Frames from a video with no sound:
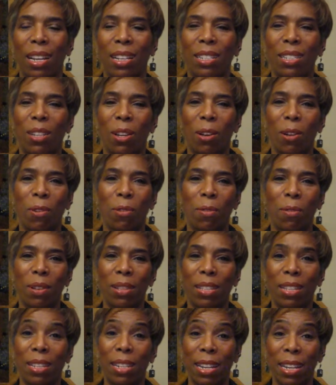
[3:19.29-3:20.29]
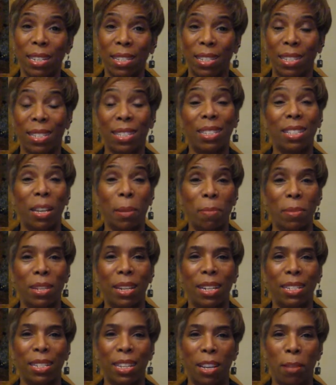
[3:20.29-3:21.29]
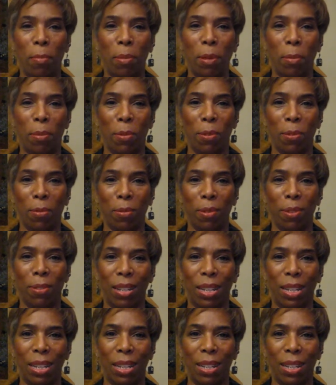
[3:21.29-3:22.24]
So the next step that I take people through